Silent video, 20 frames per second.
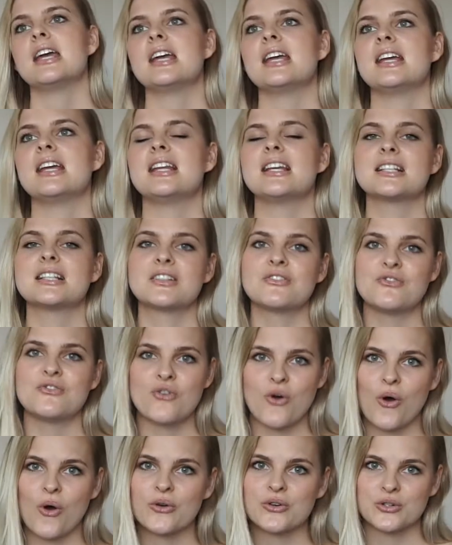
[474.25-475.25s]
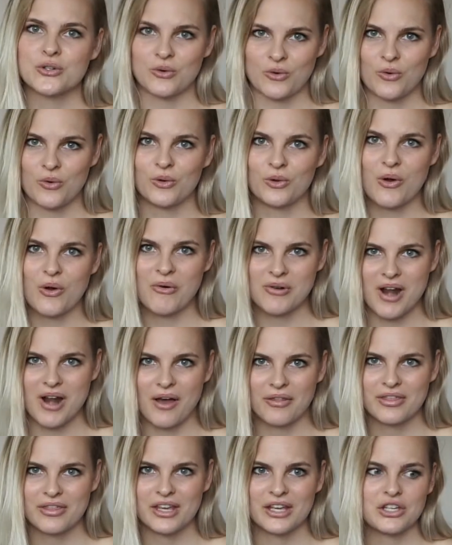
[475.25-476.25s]
It is not all or
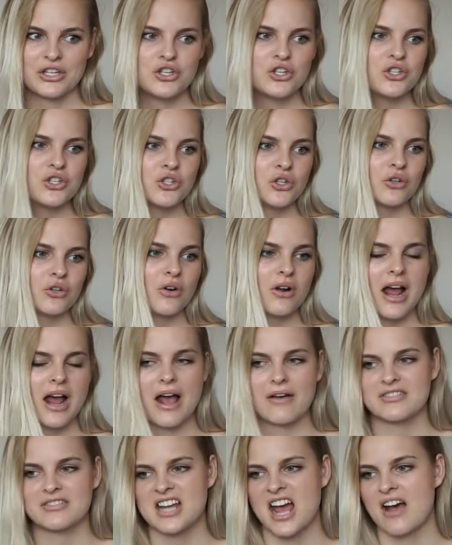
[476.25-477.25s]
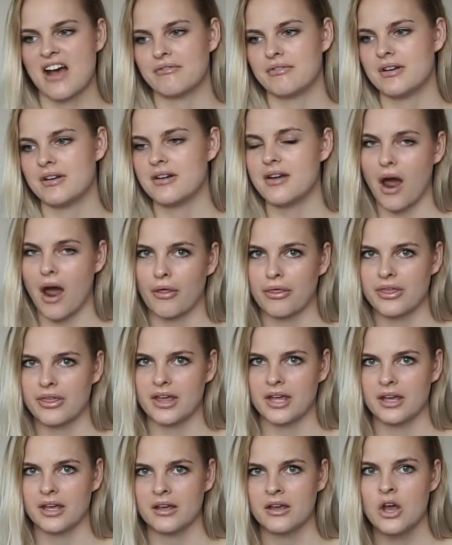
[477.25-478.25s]
nothing. You do not have to have
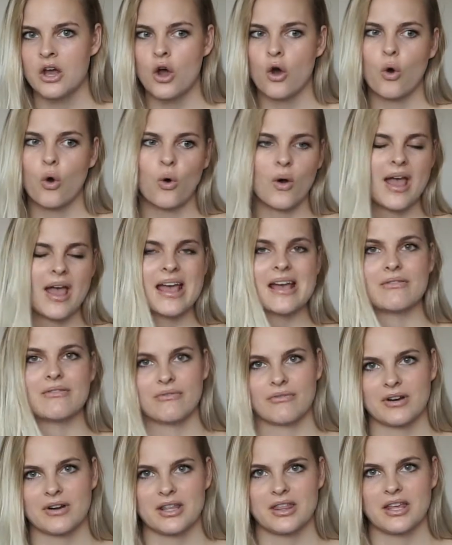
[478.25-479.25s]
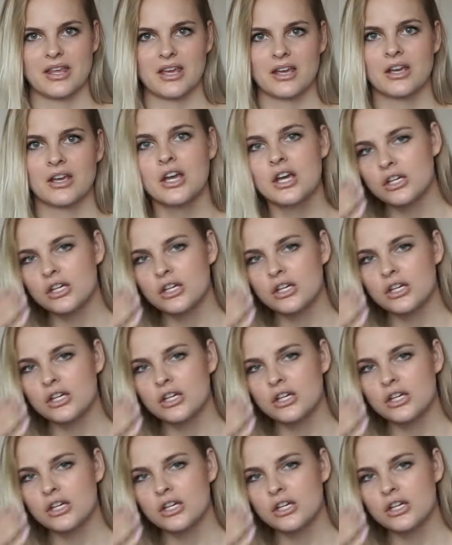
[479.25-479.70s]
nothing or everything.